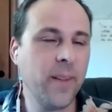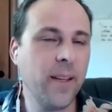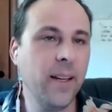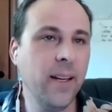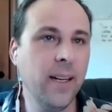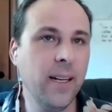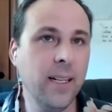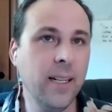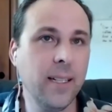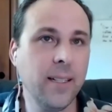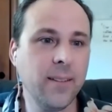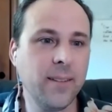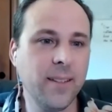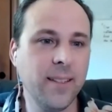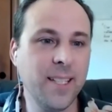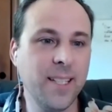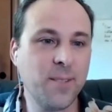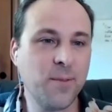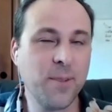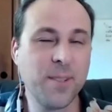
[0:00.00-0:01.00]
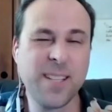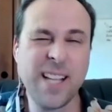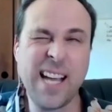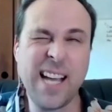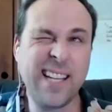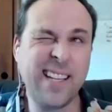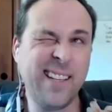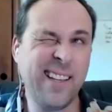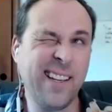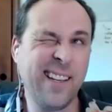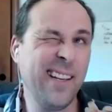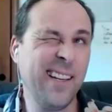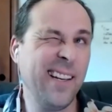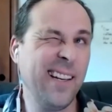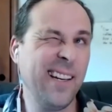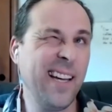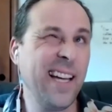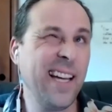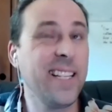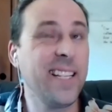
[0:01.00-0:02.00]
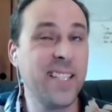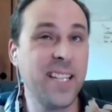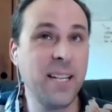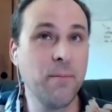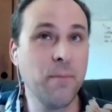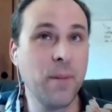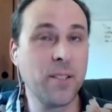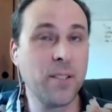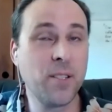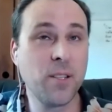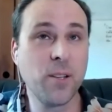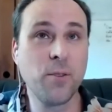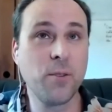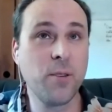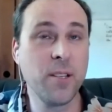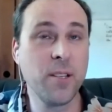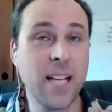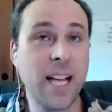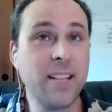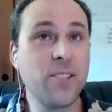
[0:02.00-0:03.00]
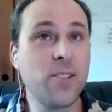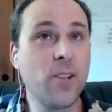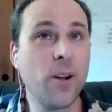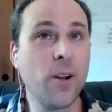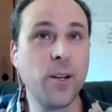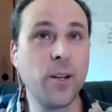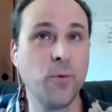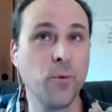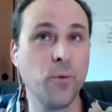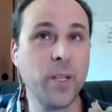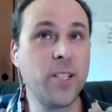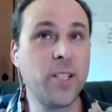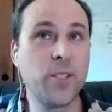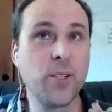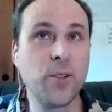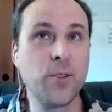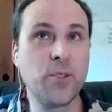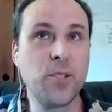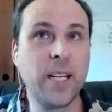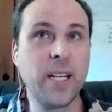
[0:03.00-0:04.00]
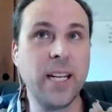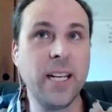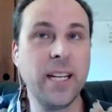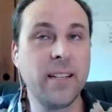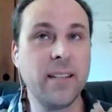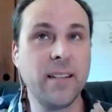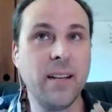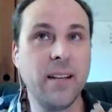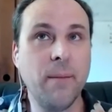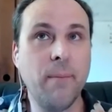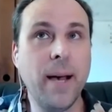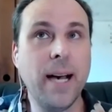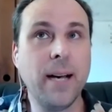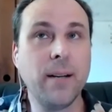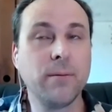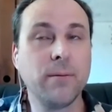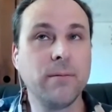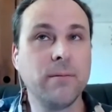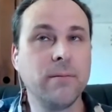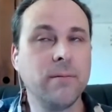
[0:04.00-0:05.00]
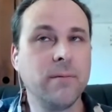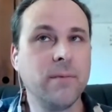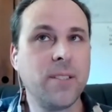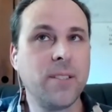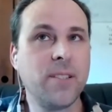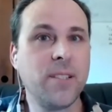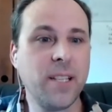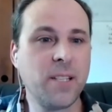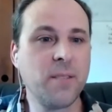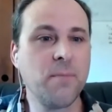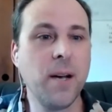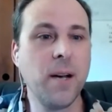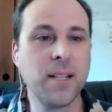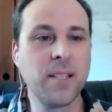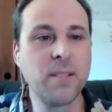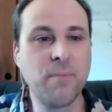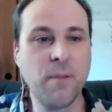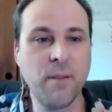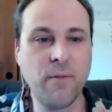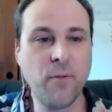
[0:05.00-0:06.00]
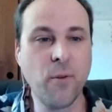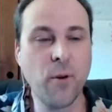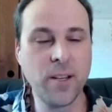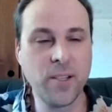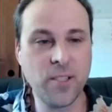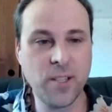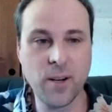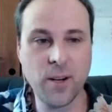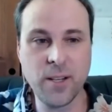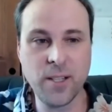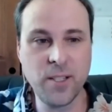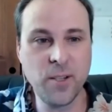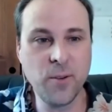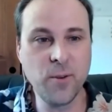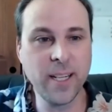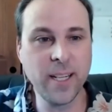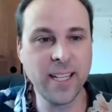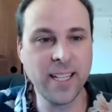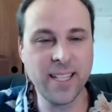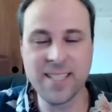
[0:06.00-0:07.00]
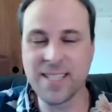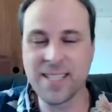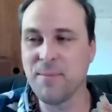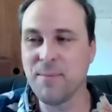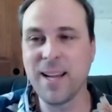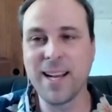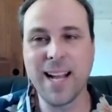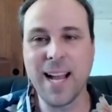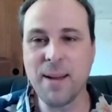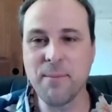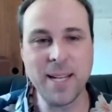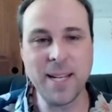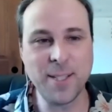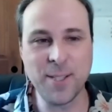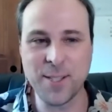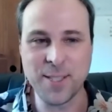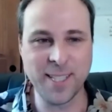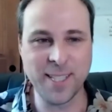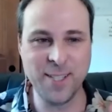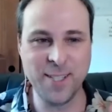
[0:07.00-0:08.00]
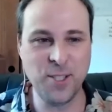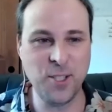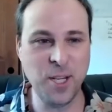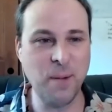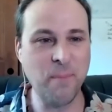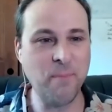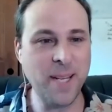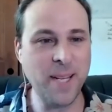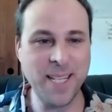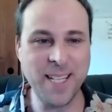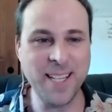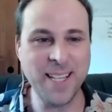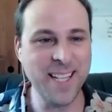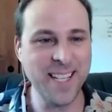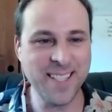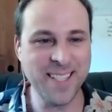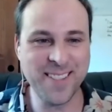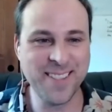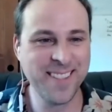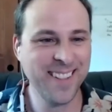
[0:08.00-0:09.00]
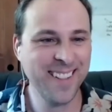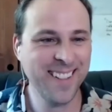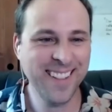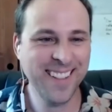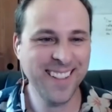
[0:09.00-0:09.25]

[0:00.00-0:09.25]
Oh, uh, cool! This was like uh, 18 months ago I started researching it about six months before I started doing it because I'm like, I'm not just going to jump into this.